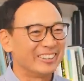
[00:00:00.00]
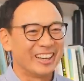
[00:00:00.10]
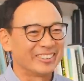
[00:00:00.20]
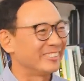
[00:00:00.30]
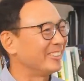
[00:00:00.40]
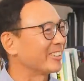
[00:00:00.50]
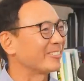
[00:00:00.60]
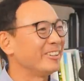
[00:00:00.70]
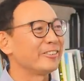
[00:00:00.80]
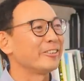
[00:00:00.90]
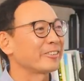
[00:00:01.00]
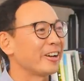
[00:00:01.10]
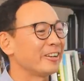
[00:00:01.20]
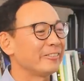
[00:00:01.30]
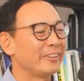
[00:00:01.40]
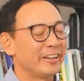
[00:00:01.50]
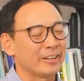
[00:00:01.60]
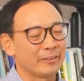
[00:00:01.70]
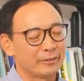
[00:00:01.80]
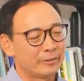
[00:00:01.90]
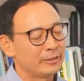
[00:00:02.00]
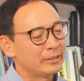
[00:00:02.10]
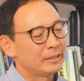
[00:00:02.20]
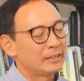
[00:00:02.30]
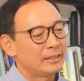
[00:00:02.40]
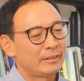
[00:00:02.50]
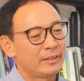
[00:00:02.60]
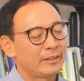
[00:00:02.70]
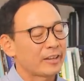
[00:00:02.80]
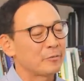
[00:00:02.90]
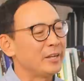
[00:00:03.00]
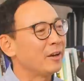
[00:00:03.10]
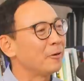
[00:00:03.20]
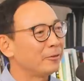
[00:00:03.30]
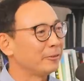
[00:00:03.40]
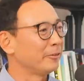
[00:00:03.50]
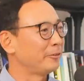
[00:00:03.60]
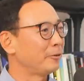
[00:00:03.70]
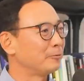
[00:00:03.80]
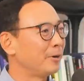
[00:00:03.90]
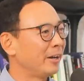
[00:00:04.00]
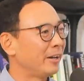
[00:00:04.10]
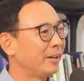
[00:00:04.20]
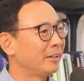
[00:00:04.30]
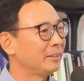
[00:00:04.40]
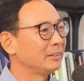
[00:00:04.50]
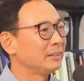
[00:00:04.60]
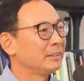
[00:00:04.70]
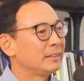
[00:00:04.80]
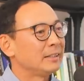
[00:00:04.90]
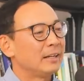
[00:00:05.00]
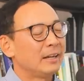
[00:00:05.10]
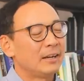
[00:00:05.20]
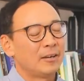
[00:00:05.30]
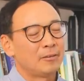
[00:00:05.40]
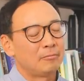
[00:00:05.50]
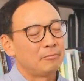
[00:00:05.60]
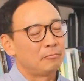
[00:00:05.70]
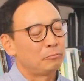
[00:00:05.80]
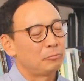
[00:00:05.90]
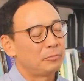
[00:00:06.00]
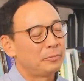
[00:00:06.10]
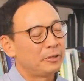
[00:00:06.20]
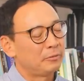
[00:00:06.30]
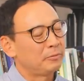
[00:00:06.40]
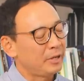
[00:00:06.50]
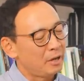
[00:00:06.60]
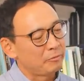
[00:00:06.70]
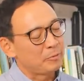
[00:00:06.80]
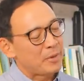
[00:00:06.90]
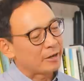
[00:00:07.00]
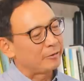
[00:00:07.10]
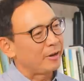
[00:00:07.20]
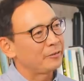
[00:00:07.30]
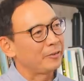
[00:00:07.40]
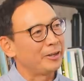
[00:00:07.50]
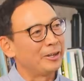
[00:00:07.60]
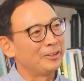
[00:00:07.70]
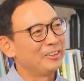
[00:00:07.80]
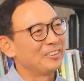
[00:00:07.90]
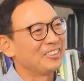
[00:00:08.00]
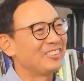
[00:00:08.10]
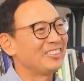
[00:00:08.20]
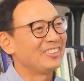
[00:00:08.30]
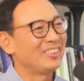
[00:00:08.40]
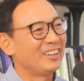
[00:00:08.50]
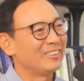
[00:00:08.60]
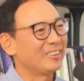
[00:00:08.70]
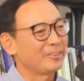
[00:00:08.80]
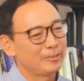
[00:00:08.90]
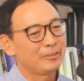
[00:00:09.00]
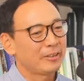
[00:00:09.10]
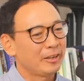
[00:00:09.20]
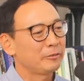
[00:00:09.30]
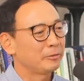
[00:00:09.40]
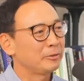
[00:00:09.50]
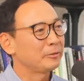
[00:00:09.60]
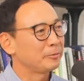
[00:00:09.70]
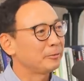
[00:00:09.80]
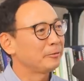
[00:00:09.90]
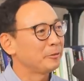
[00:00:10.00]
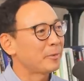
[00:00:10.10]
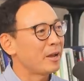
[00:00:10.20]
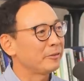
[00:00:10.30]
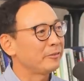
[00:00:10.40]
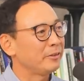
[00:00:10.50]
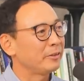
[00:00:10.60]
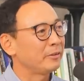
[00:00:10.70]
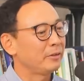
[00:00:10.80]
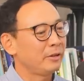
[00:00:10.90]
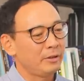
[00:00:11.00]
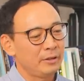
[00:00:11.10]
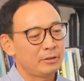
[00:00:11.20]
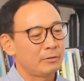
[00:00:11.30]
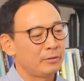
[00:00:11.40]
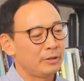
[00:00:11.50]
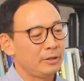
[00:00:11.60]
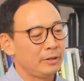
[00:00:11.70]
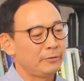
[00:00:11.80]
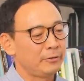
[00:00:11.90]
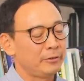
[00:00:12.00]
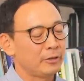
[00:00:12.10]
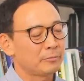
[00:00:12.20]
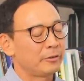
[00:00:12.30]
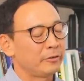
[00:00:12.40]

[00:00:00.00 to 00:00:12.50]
you know, esoteric research kind of thing, although uh, that can be helpful in its own way. Um, but yeah, when you back translate it, and you're like, so okay, so what so what really matters to you? Eh, you know, if you're a young